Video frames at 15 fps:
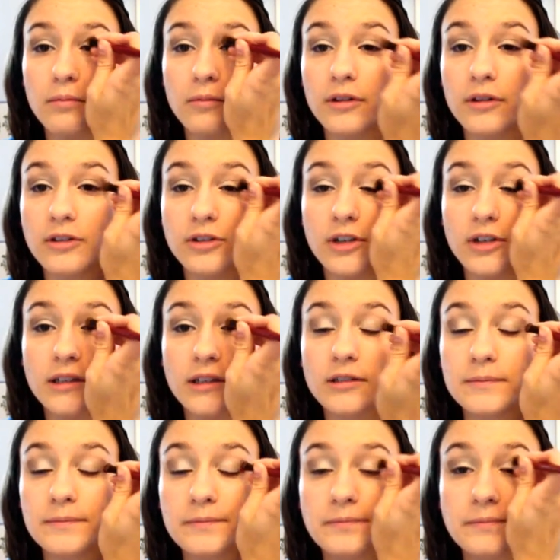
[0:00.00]
with your
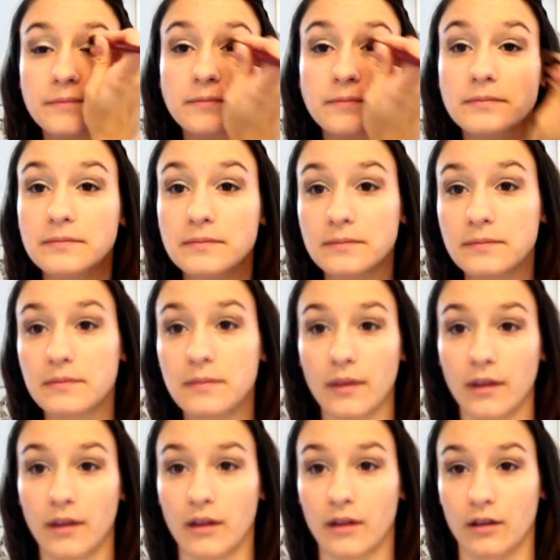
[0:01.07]
dress,
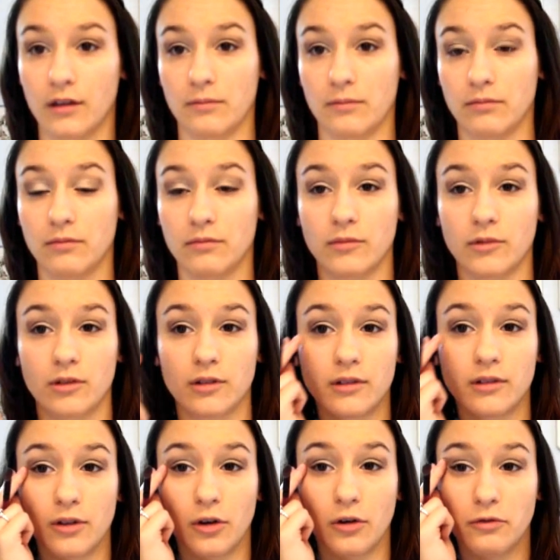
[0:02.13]

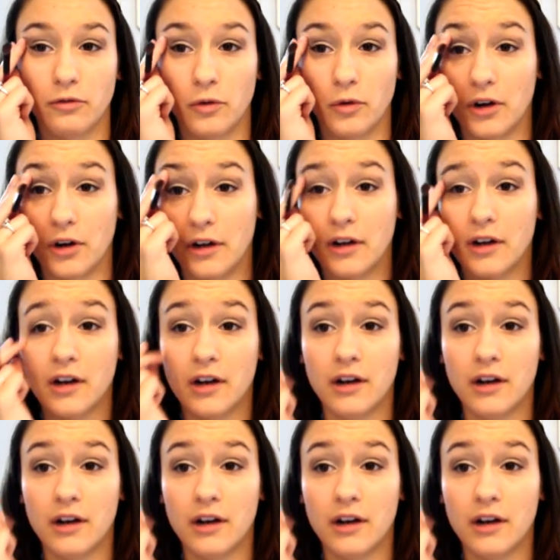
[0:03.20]
go for